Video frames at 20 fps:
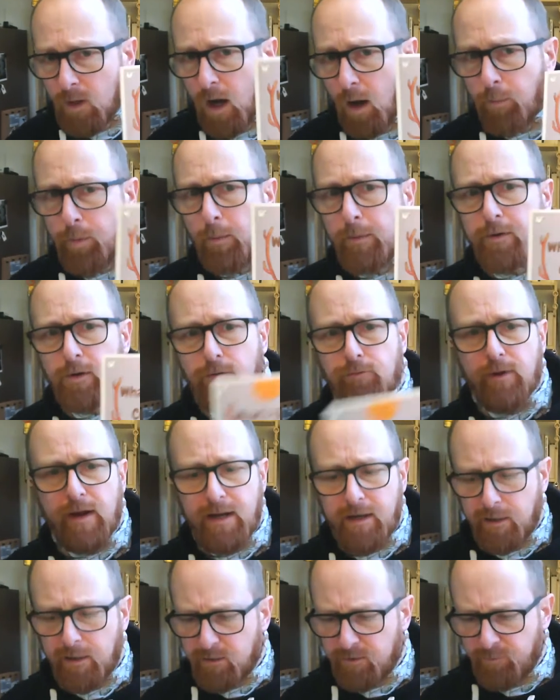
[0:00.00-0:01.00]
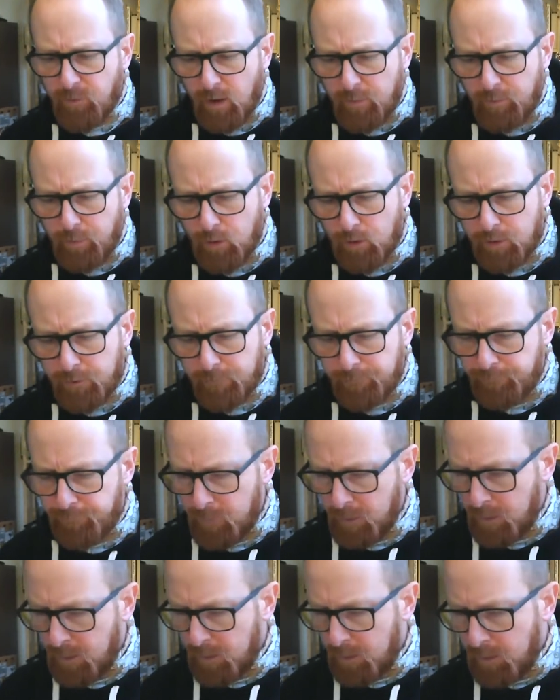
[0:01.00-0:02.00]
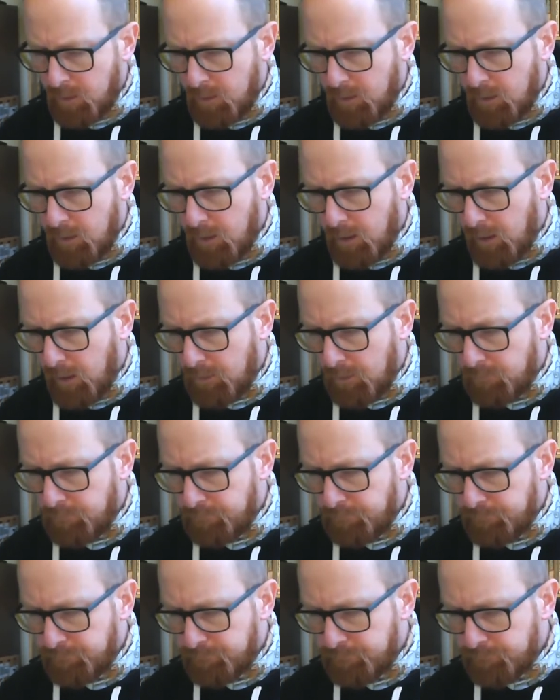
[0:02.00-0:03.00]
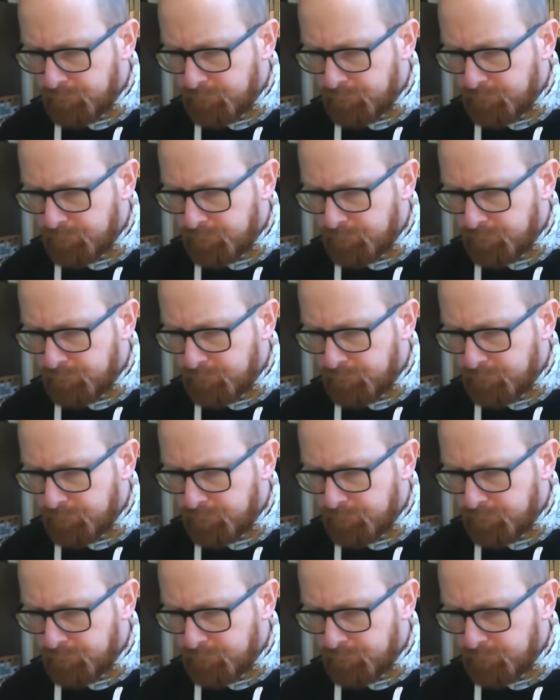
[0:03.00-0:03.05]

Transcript: I'll probably do readings of my book from